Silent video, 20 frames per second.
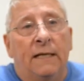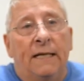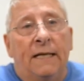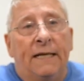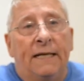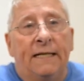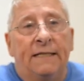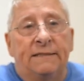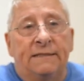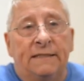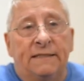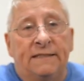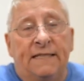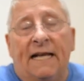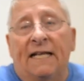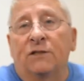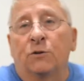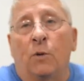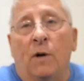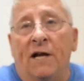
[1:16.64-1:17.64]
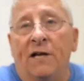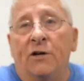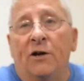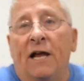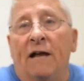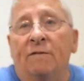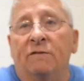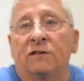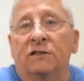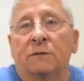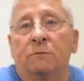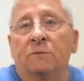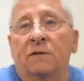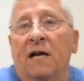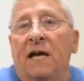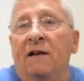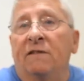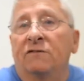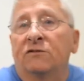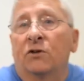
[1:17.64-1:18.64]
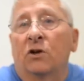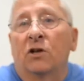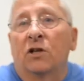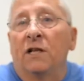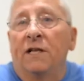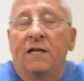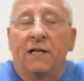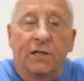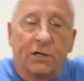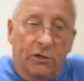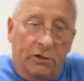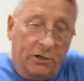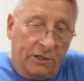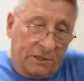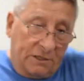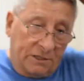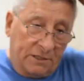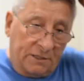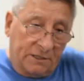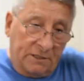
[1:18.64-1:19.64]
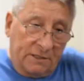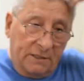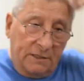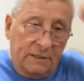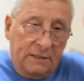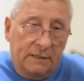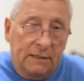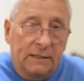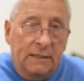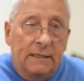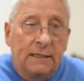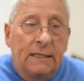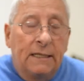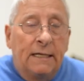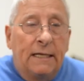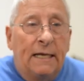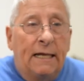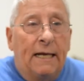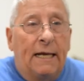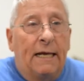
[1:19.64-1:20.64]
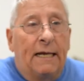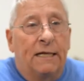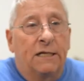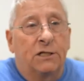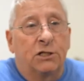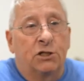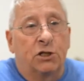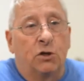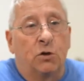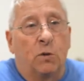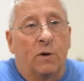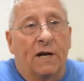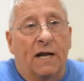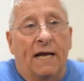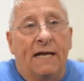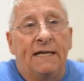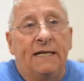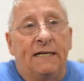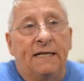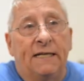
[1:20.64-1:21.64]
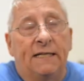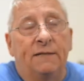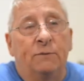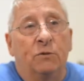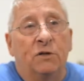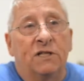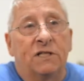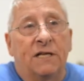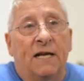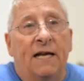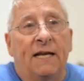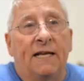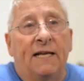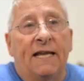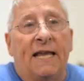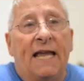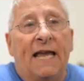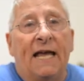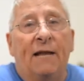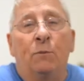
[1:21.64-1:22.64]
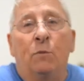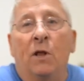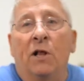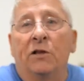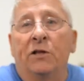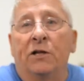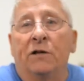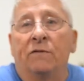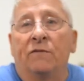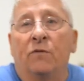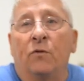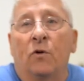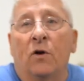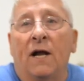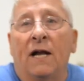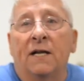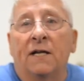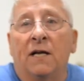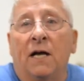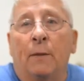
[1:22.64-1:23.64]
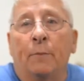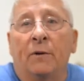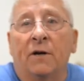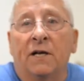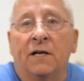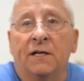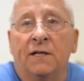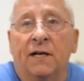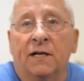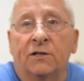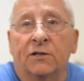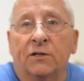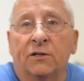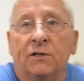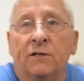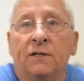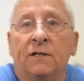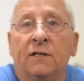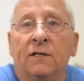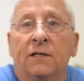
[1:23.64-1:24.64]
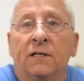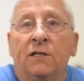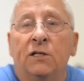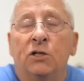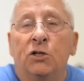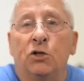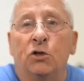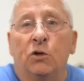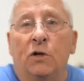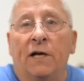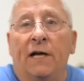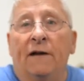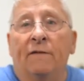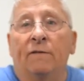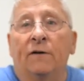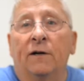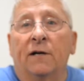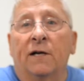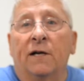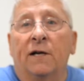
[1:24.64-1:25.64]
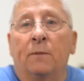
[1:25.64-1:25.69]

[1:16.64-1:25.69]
And they said, that's why you're having some kind of circulating currents. And so what I did was I CAD welded a 4-aught copper conductor to every